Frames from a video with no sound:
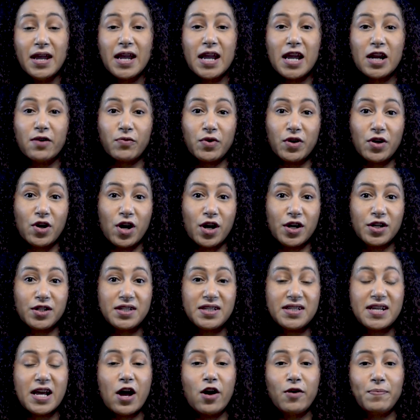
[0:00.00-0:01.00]
in regards
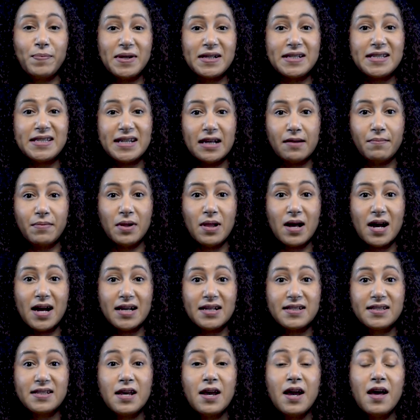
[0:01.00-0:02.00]
to helping
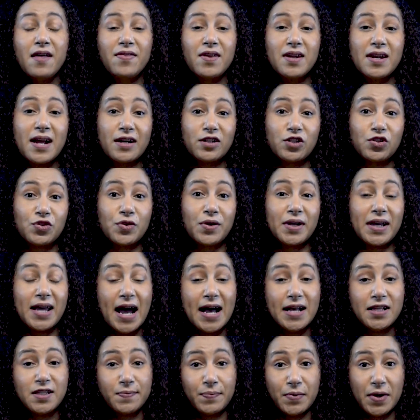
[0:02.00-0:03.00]
stabilize the natural
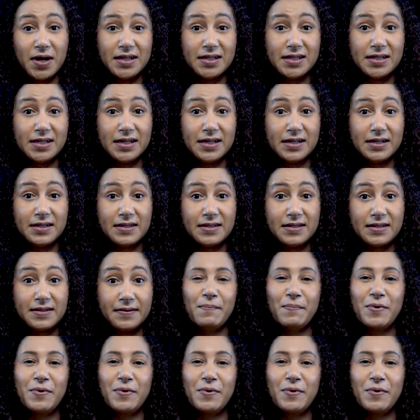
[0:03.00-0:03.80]
gas prices.